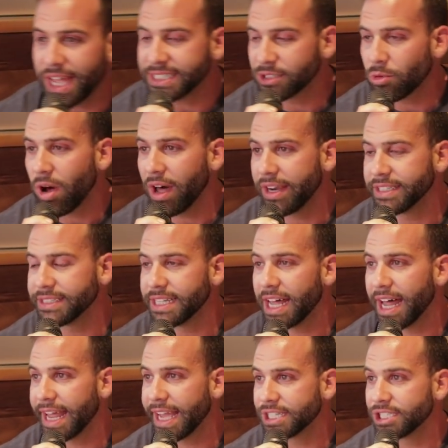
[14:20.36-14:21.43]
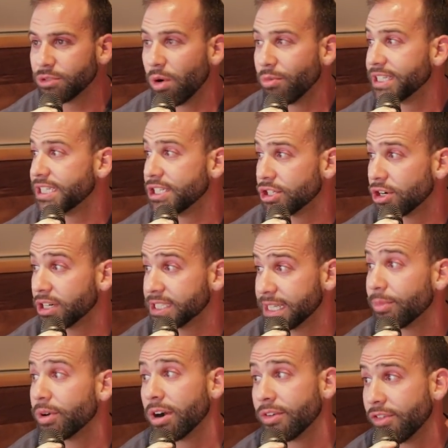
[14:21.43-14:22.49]
that squat is not actually what we teach in our
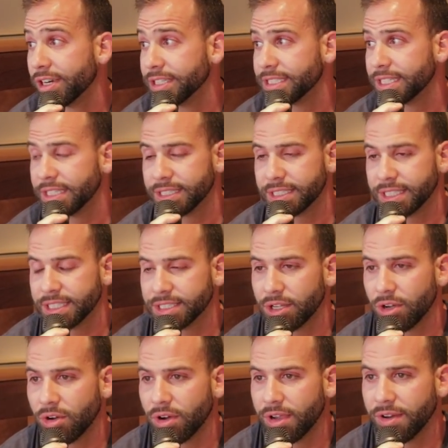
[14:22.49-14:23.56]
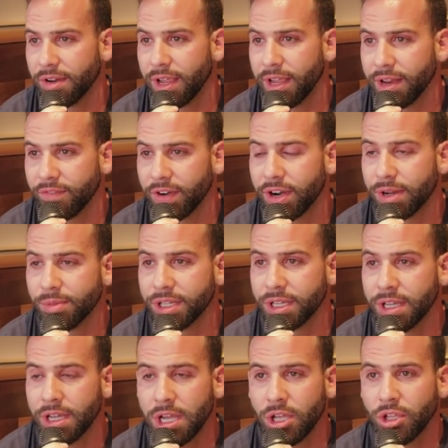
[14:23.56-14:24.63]
seminar, for instance. And so
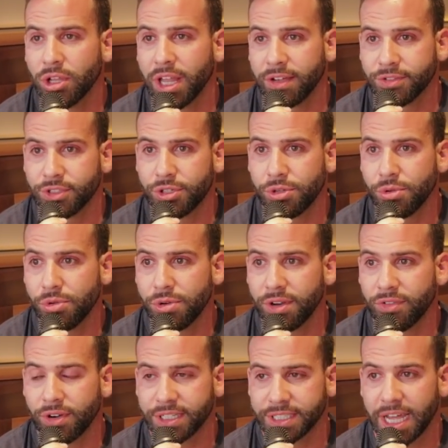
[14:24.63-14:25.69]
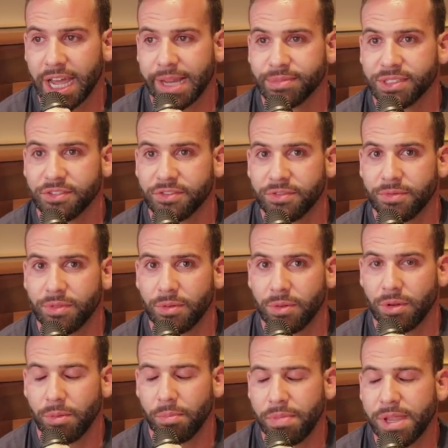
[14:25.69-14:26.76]
invariably, you'll have two different types of
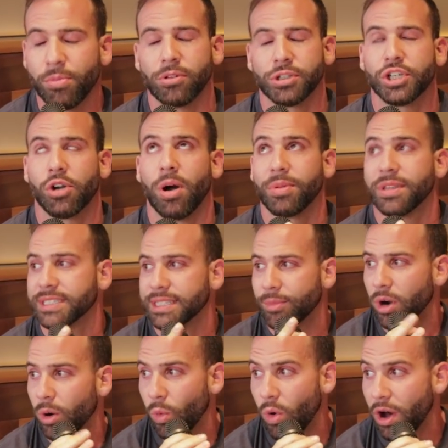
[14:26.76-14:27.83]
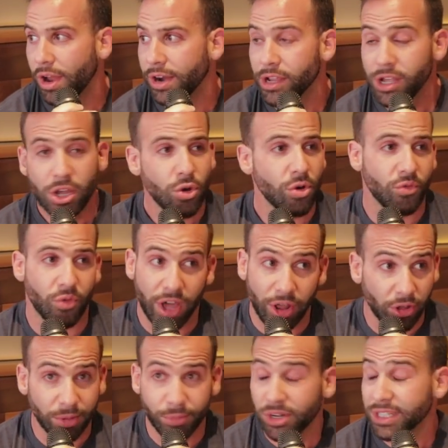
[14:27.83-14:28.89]
people show up at the seminar. One, who have read
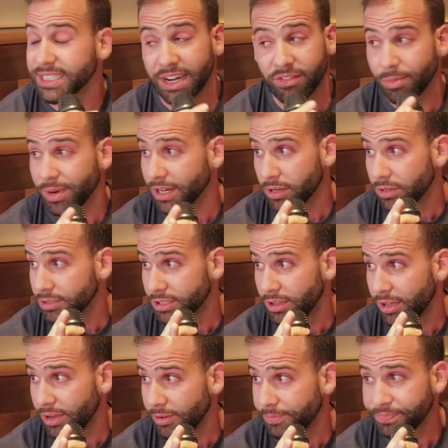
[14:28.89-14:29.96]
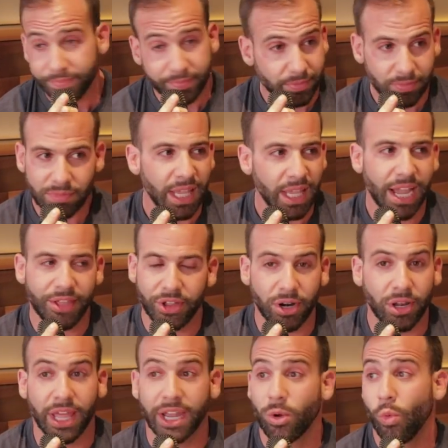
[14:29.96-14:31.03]
all the books, never been coached, though. And
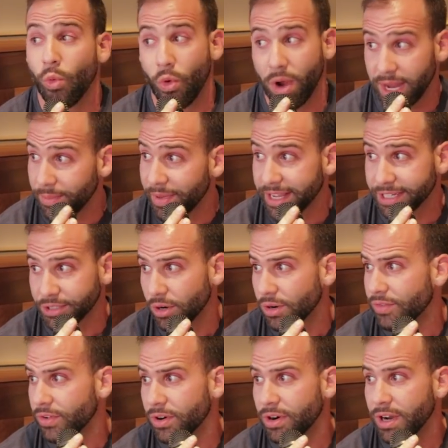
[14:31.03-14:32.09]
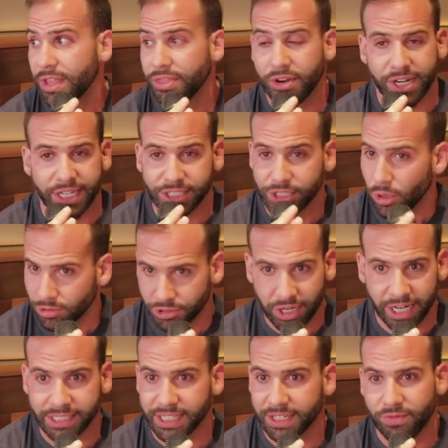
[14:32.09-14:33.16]
they're like way bent over. Their knees don't
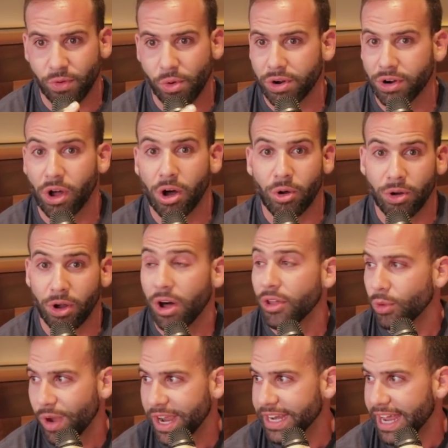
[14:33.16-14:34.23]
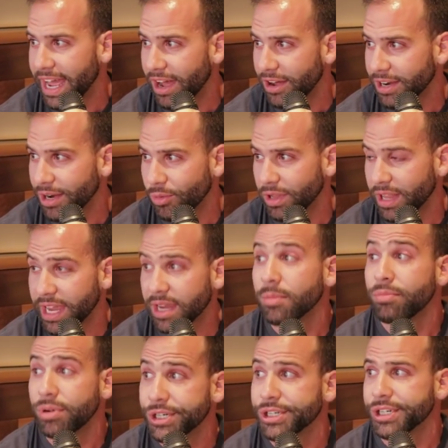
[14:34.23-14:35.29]
translate forward at all on the way down. And we're like,
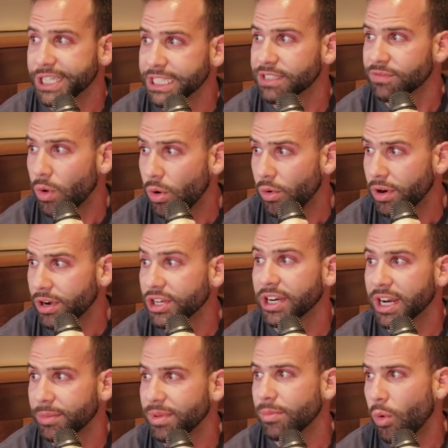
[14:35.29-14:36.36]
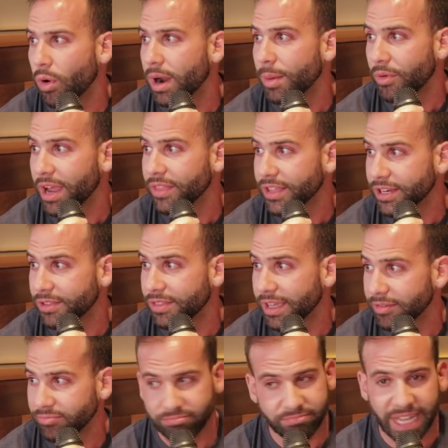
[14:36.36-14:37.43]
push your knees forward. You're going to be more upright than you
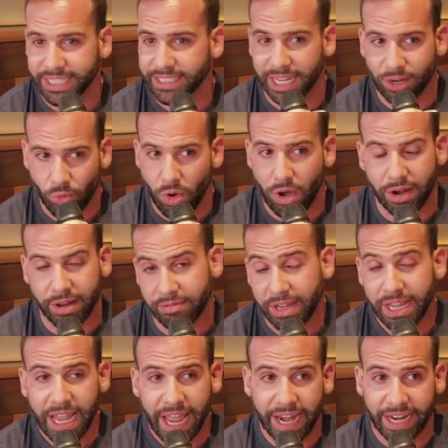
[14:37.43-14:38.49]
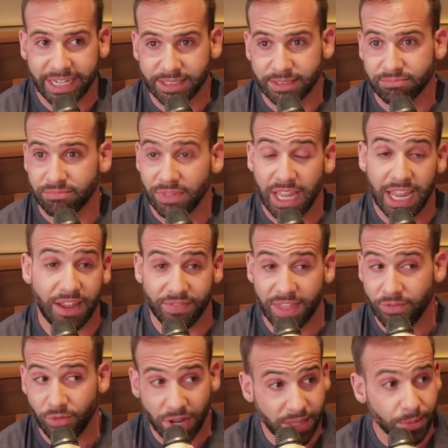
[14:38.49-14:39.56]
think. That's like one. And that's if
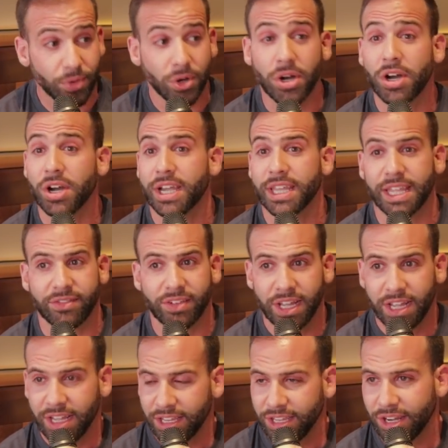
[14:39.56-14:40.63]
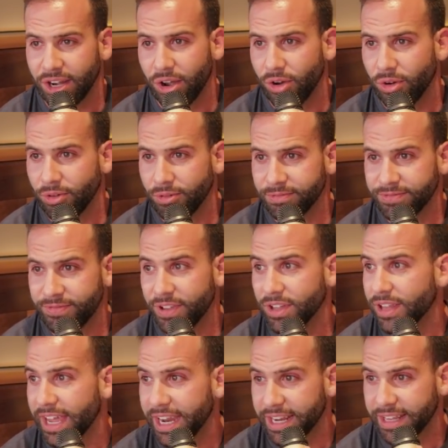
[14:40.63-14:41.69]
they've read the book and they've, you know,
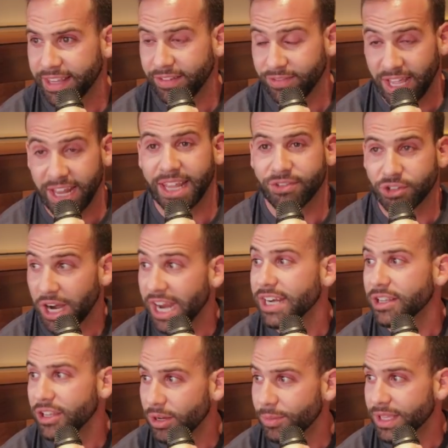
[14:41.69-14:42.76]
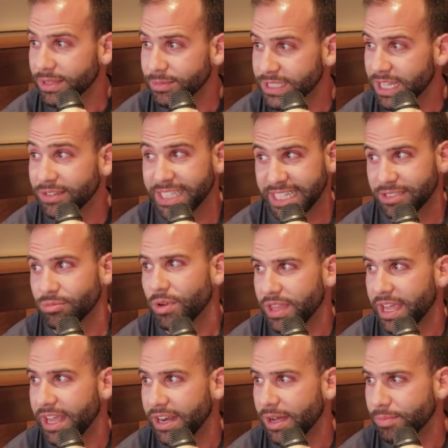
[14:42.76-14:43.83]
feel like they've and they've trained a little bit themselves, that's what
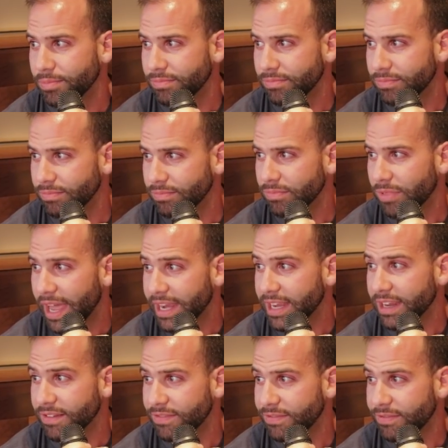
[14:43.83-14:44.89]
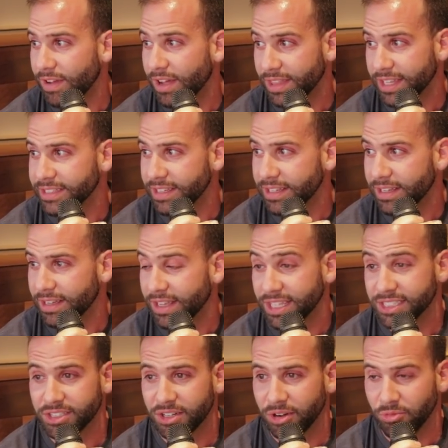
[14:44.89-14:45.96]
they end up like if
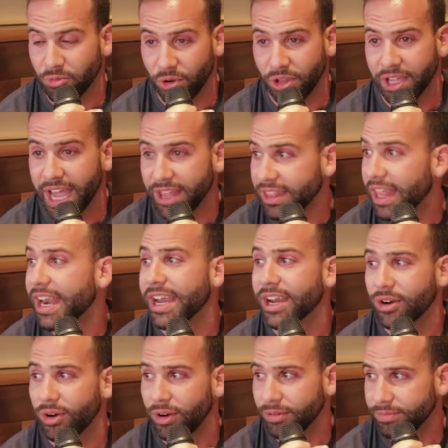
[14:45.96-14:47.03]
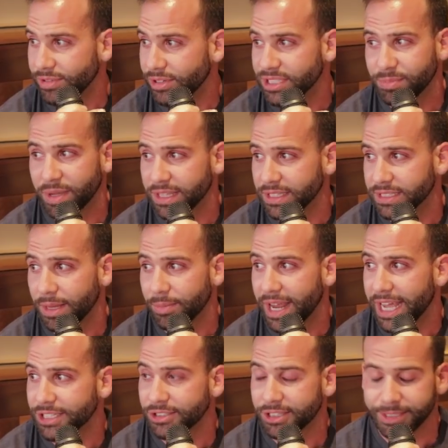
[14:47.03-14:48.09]
unless they're really athletic or you just pick this up
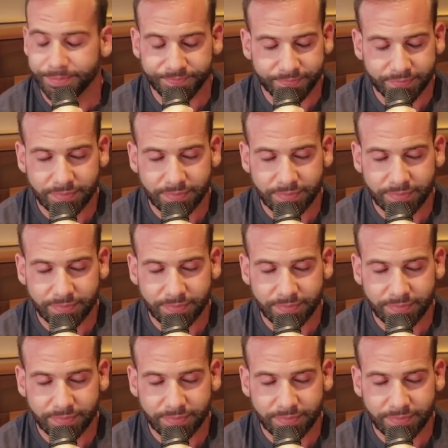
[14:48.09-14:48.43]
naturally.